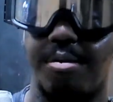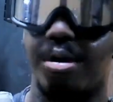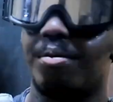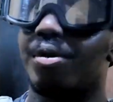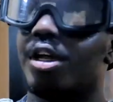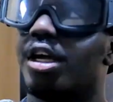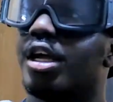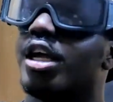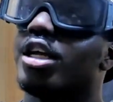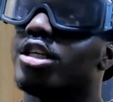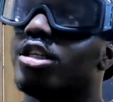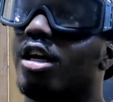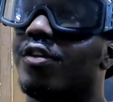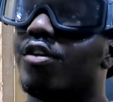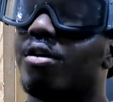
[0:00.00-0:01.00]
I've been playing
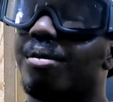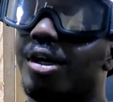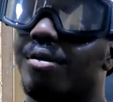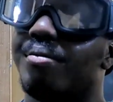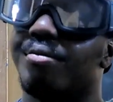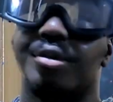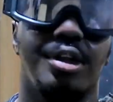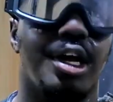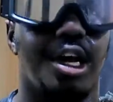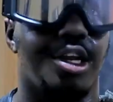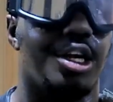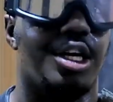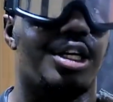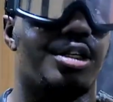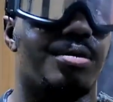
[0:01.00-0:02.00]
airsoft for about
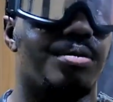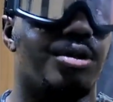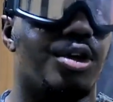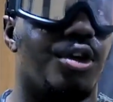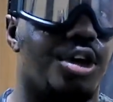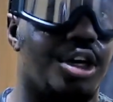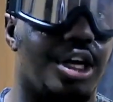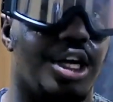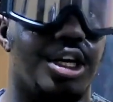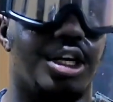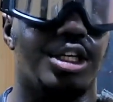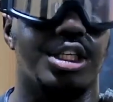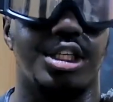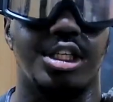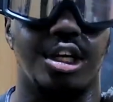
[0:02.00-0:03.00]
9 years, going on 9
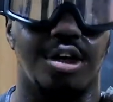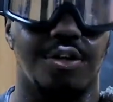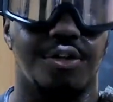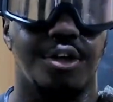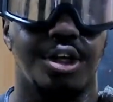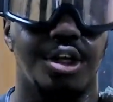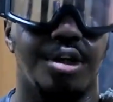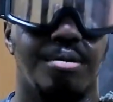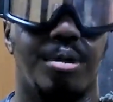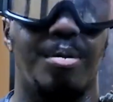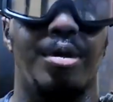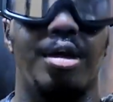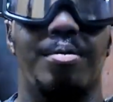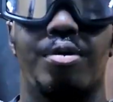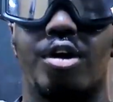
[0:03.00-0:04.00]
years, so. My
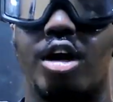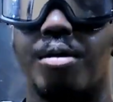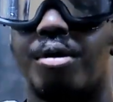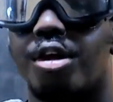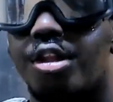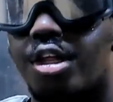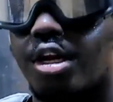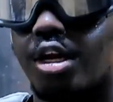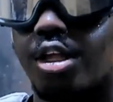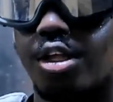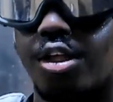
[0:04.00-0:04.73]
main primary that I